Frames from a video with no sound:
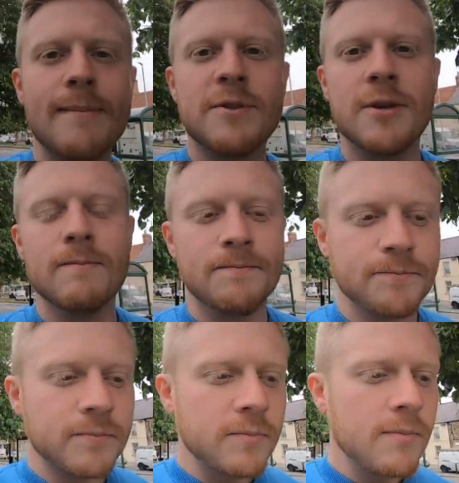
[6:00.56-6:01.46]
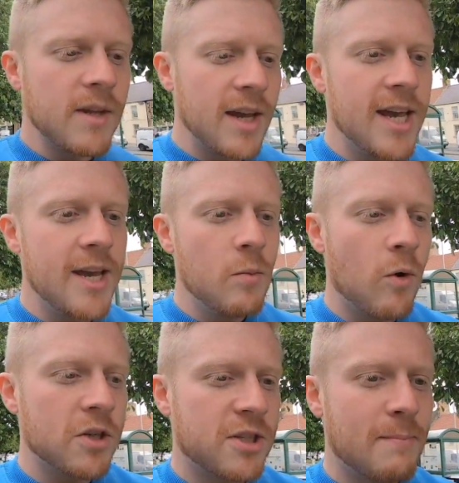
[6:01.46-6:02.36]
Lipton, he
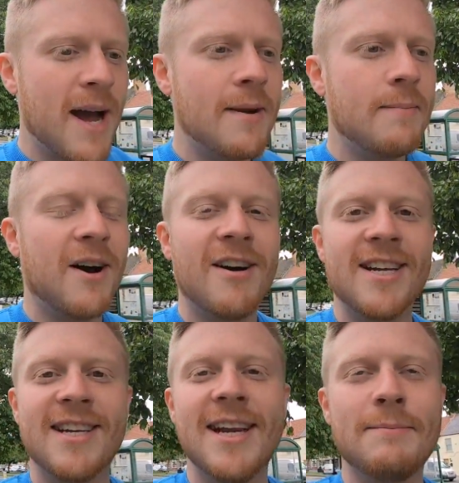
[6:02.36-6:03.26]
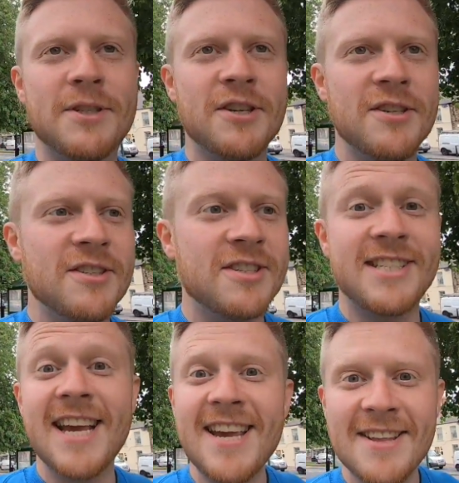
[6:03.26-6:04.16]
was the man behind Lipton's
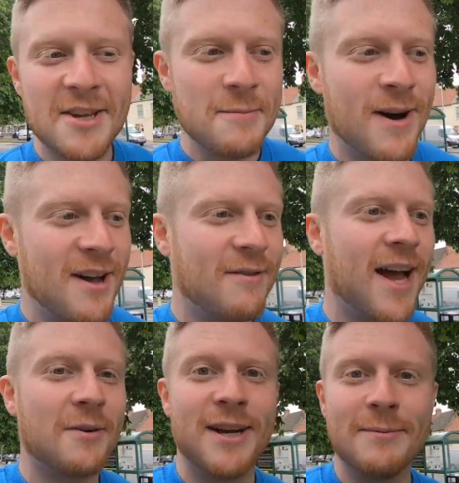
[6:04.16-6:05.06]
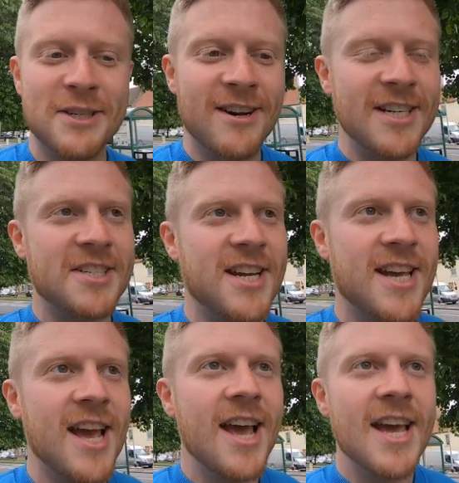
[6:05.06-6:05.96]
tea that you might have had, or Lipton iced
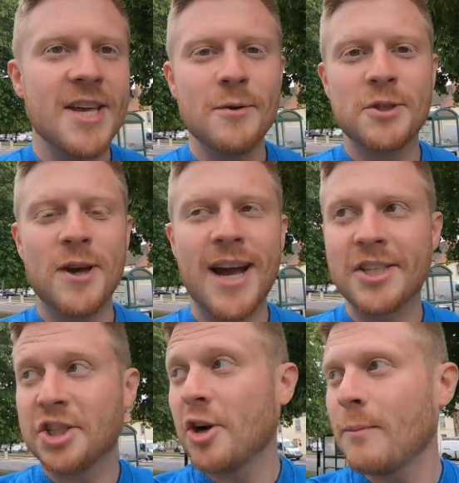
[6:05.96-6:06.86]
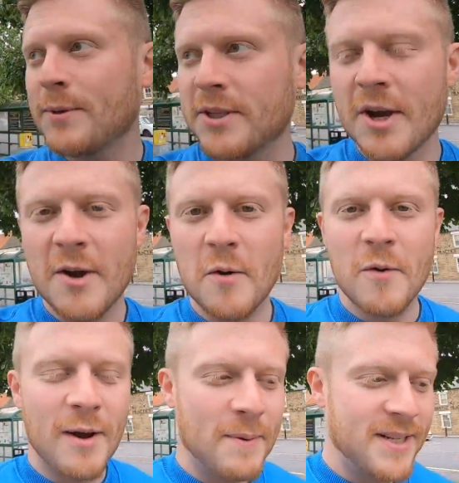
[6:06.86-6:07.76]
tea. He also had shops
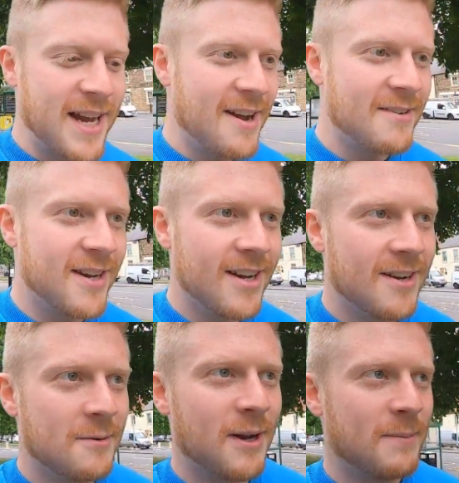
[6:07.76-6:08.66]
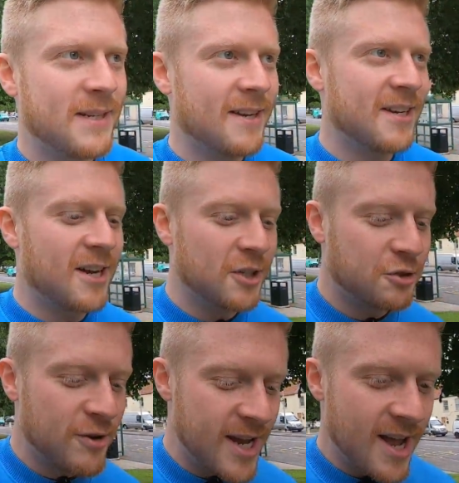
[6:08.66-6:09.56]
all up and down the
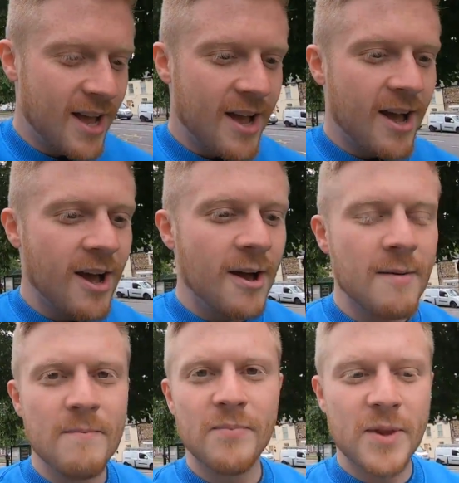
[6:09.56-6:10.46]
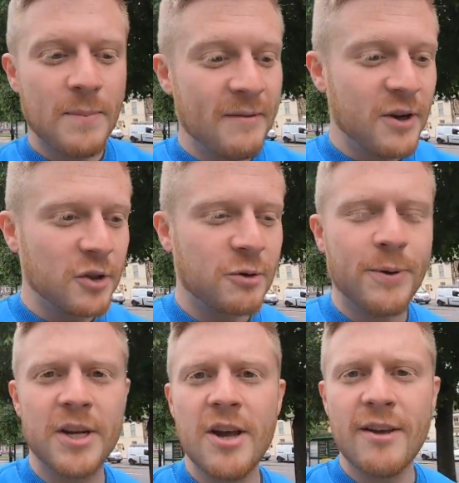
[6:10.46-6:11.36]
country. A bit of an
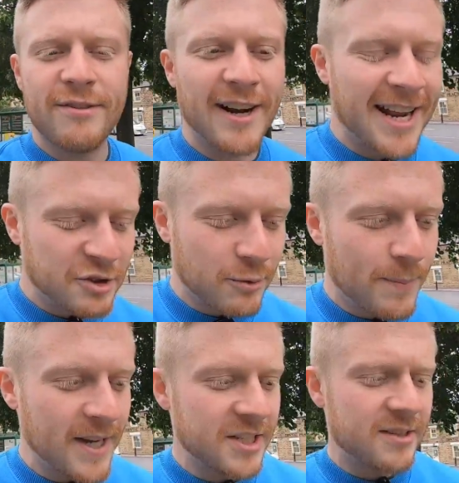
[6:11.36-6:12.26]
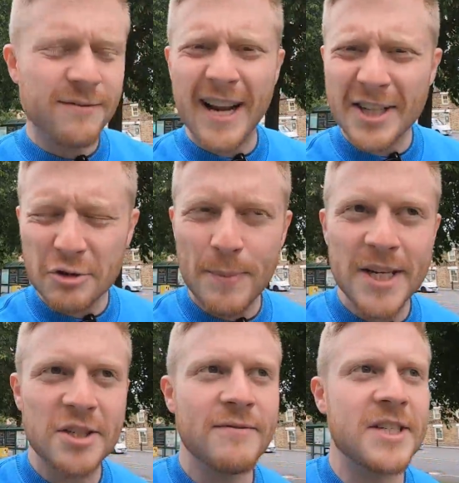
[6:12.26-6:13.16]
entrepreneur,
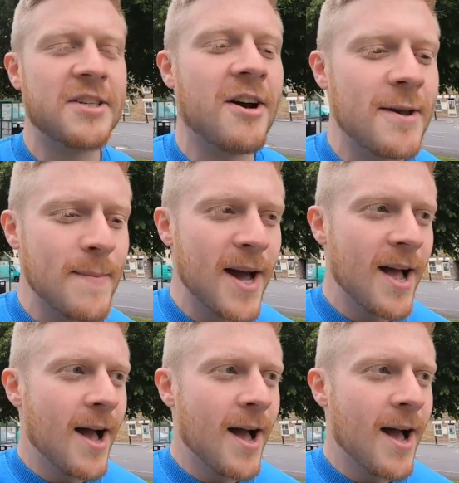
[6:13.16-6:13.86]
philanthropist of his time.